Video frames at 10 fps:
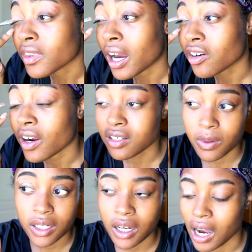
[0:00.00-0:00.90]
I
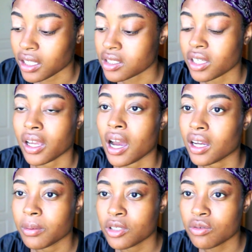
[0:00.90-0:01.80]
graduated college. Like I
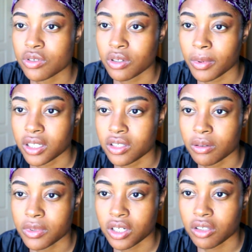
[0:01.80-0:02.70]
could be doing so many,
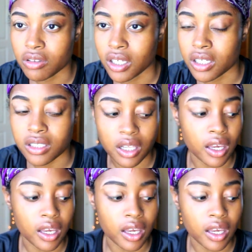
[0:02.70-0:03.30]
so much other things.